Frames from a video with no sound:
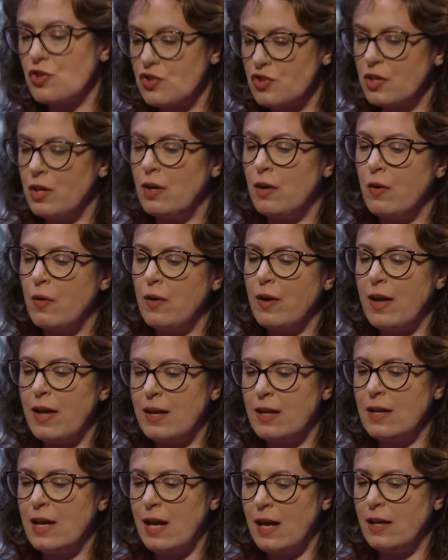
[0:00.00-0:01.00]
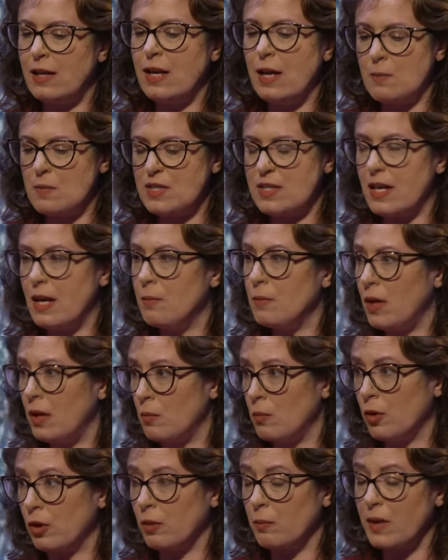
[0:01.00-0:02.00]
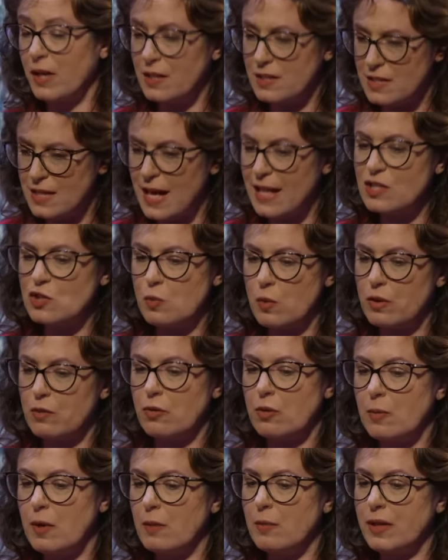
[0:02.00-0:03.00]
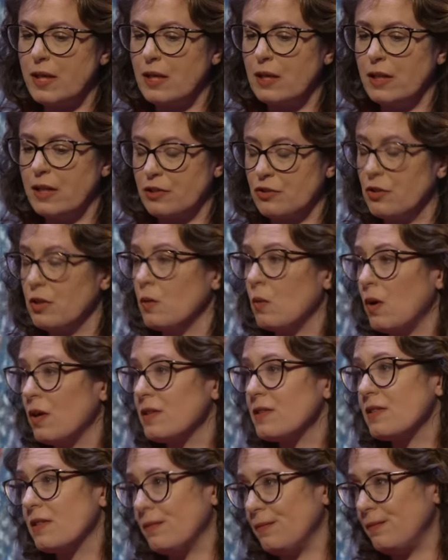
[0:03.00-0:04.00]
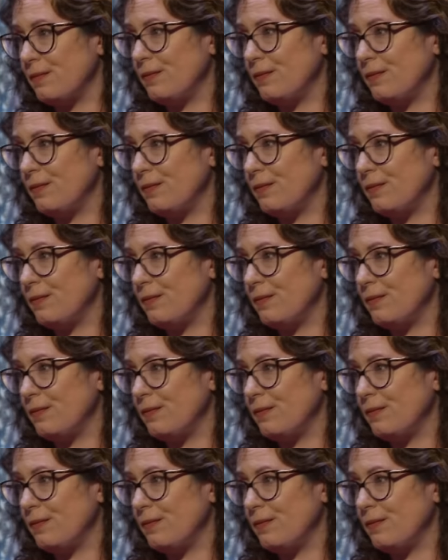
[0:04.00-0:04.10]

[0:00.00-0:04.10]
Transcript: Stone and an aide named Sam Nunberg because that's where the Republican electorate was.